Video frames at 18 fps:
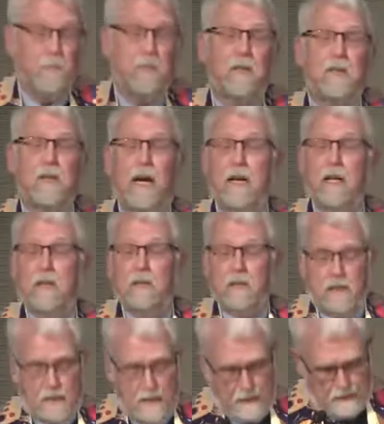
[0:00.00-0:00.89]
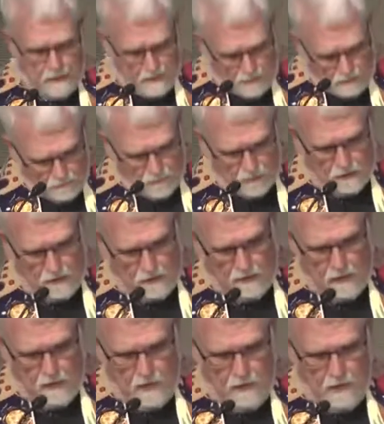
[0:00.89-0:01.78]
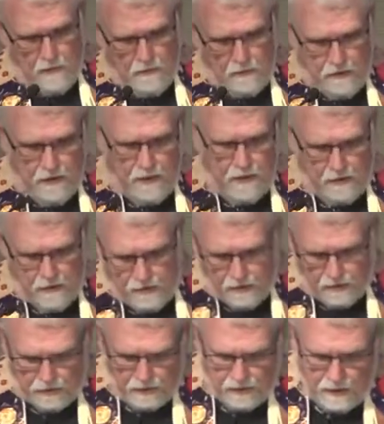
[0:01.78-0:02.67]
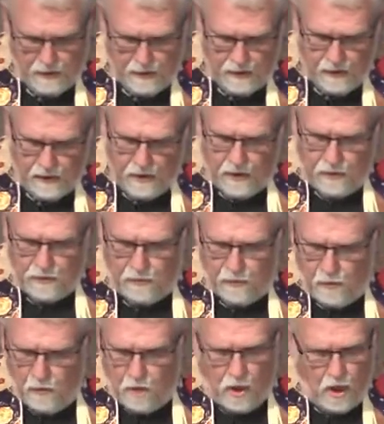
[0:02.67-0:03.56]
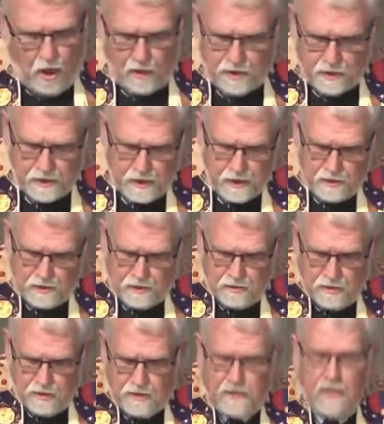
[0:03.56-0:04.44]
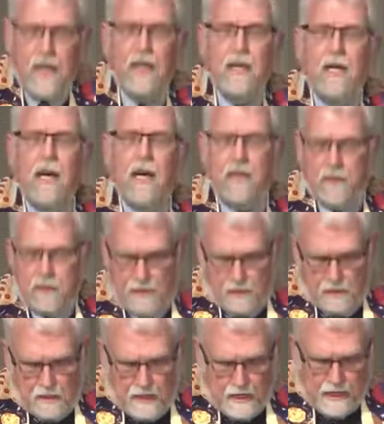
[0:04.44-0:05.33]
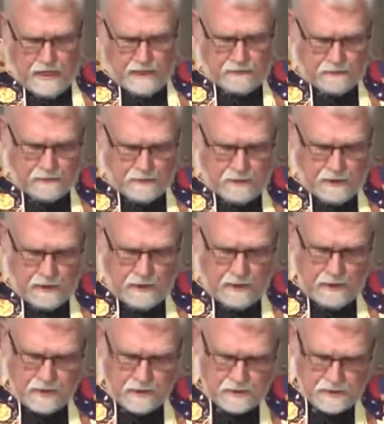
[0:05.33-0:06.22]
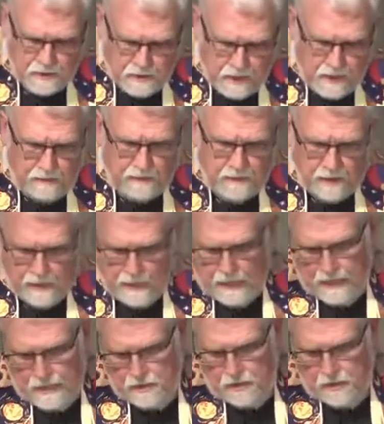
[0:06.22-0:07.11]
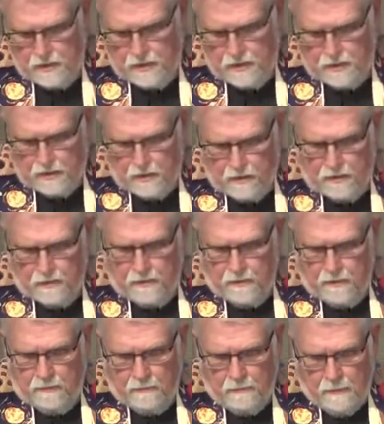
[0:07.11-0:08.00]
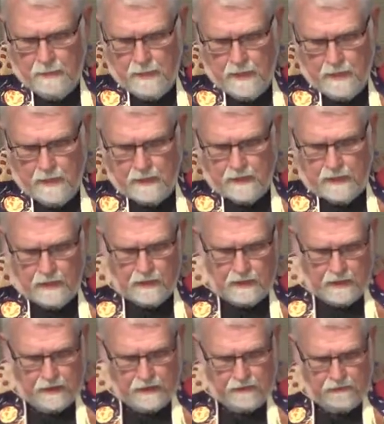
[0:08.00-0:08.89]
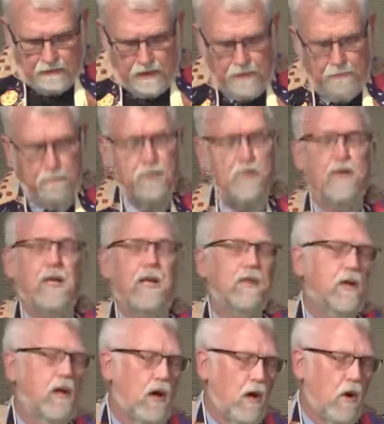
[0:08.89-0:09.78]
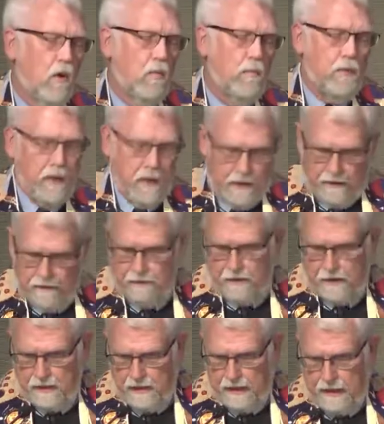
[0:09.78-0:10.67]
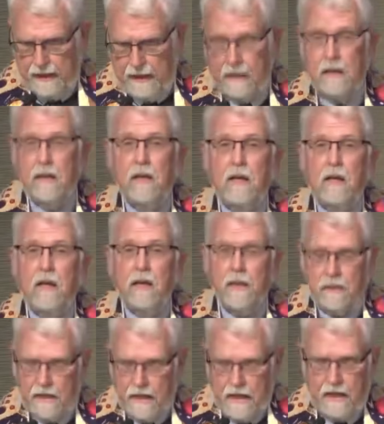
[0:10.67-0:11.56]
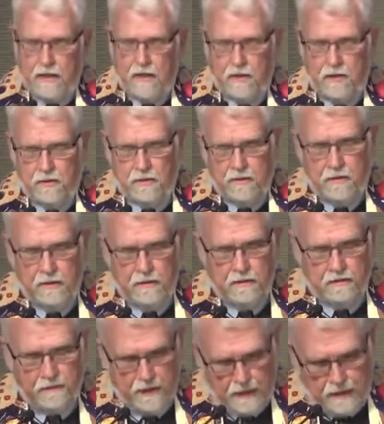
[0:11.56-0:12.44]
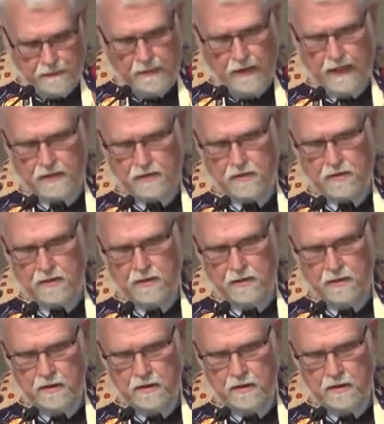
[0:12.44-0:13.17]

protectors, and givers for the earth through all that they do to dedicate their lives to saving God's good earth. They live and breathe hope every day. Thank you very much.